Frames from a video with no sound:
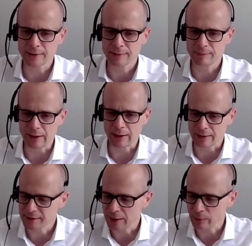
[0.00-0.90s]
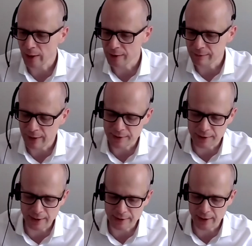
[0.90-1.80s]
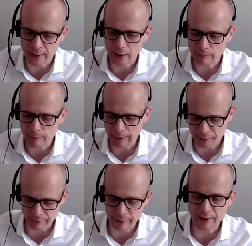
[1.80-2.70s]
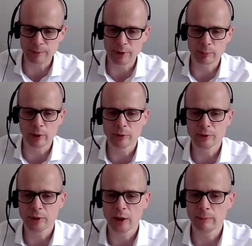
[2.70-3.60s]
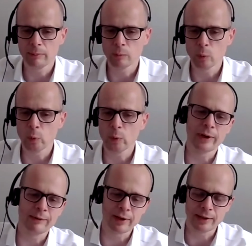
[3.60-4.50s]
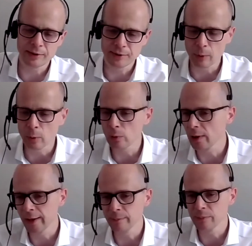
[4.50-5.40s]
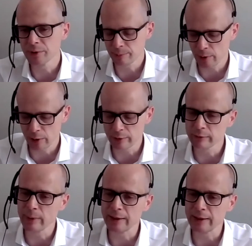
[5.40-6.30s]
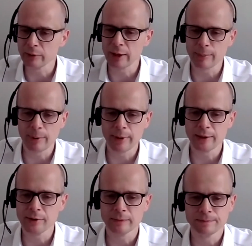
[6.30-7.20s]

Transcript: in the same way as investigating managed investment approach. We would evidence all claims as part of making a recommendation.